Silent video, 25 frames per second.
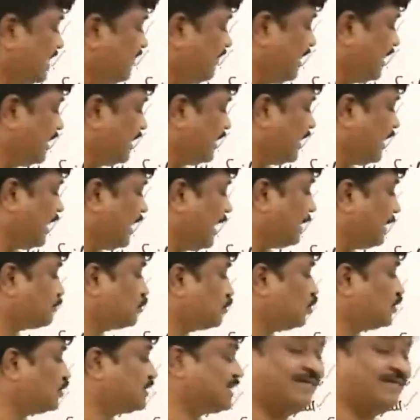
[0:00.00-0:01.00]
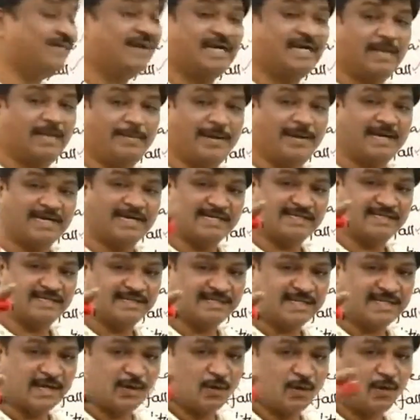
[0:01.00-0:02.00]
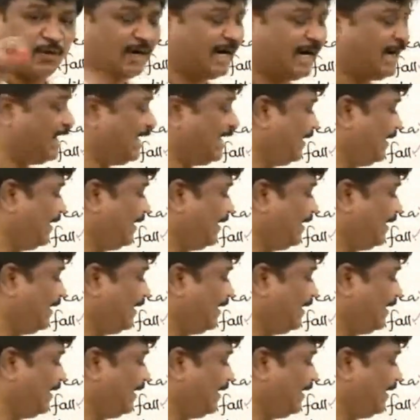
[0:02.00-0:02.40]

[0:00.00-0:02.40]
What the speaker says: up to 70 meters is a low head,